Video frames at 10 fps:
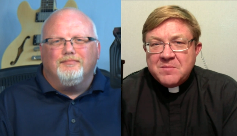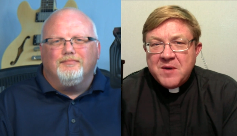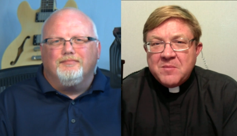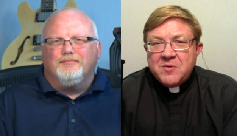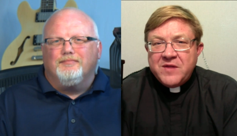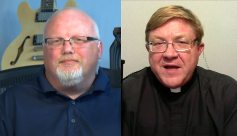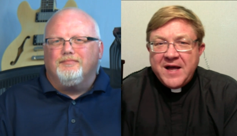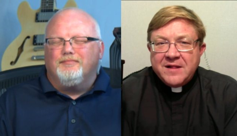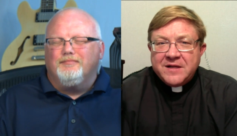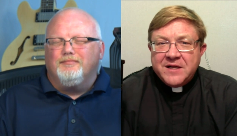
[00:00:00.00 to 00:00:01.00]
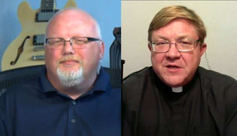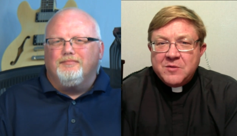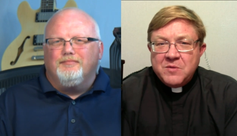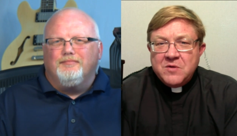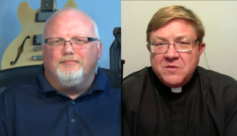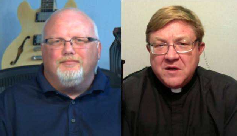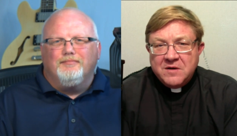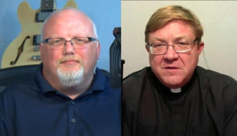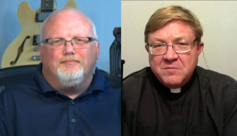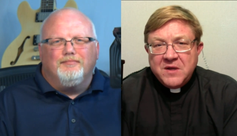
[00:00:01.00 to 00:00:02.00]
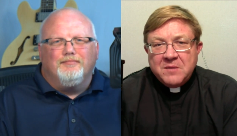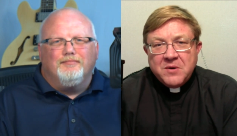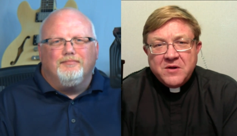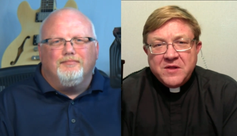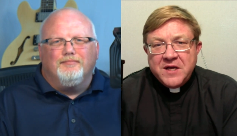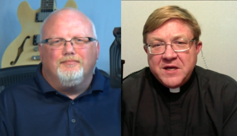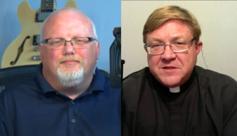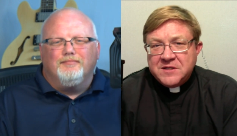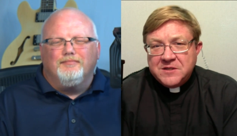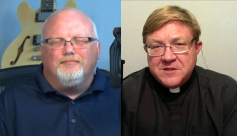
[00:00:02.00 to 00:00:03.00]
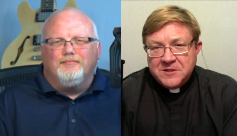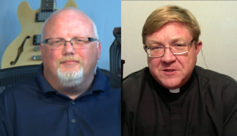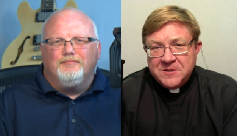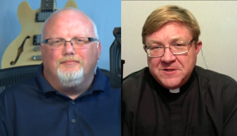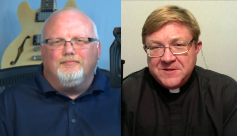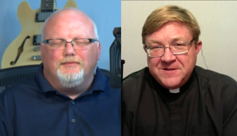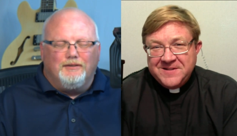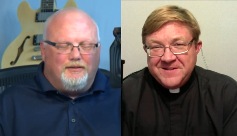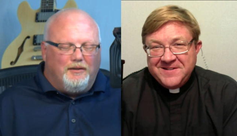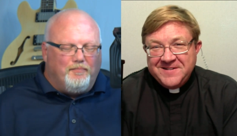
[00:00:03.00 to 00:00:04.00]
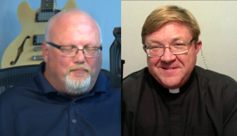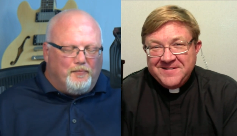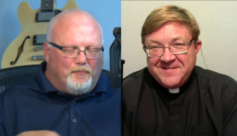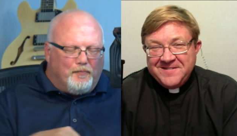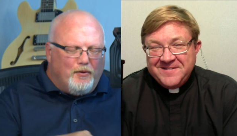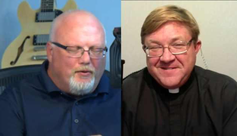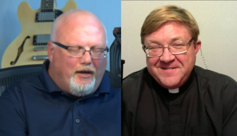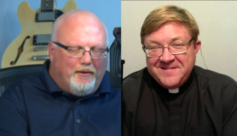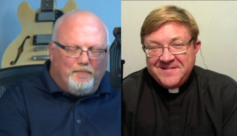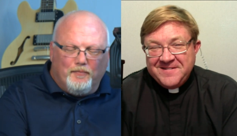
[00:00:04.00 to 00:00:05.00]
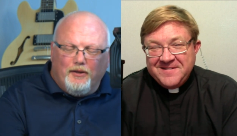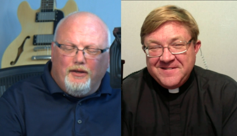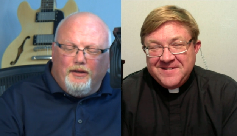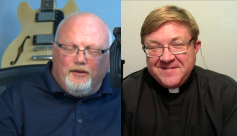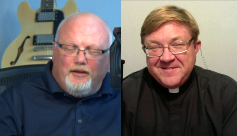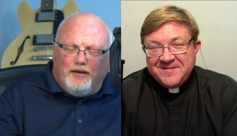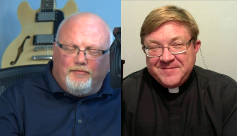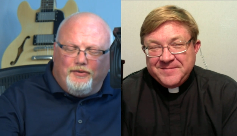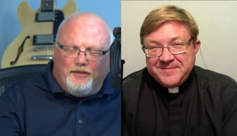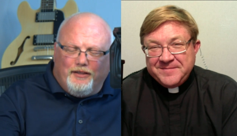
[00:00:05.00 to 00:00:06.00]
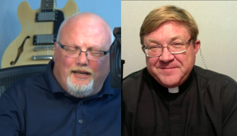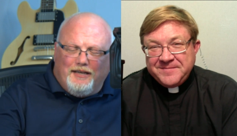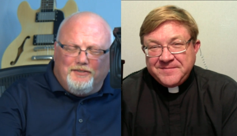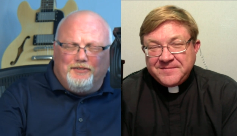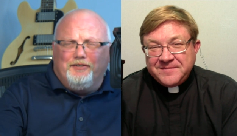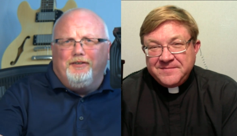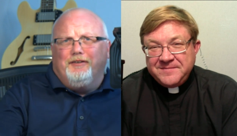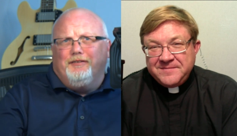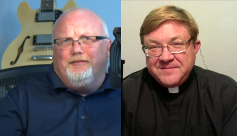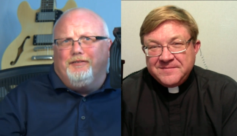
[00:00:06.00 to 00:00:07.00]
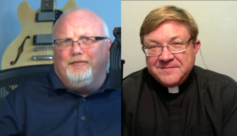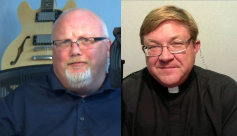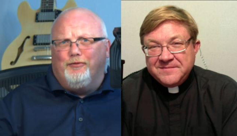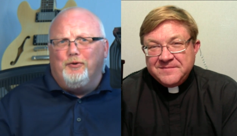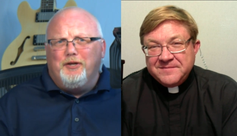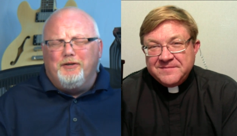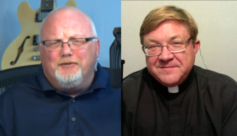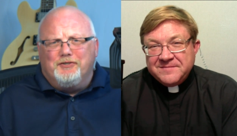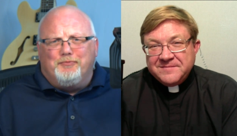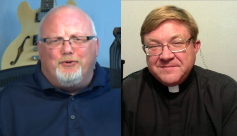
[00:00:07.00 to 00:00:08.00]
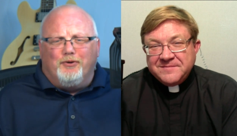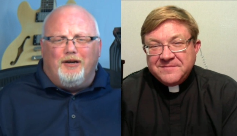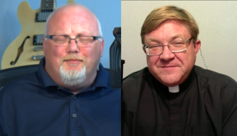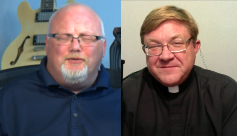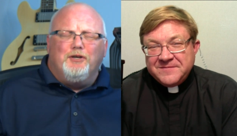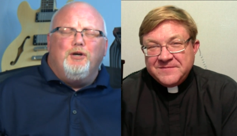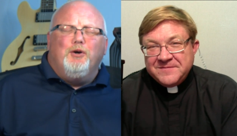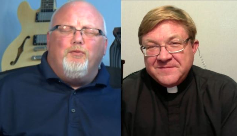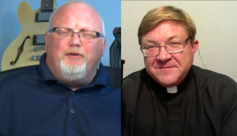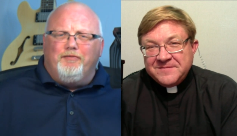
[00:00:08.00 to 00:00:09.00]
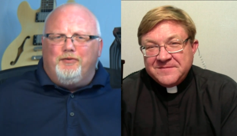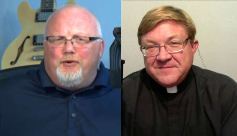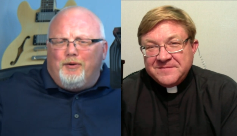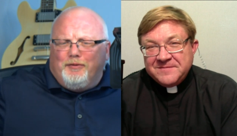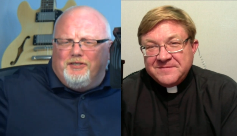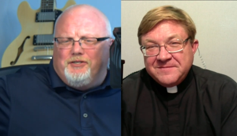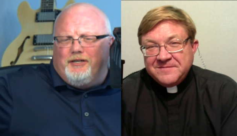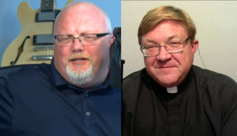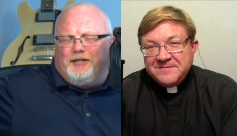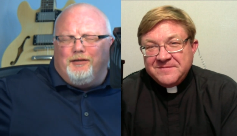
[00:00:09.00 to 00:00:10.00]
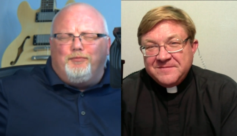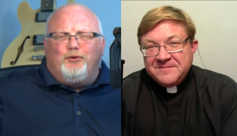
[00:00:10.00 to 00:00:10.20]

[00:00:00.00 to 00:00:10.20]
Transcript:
Speaker 1: as a member of the Anglican Communion being part of the ACC.
Speaker 2: Okay. Now, for the last four years of programs, we've normally started out a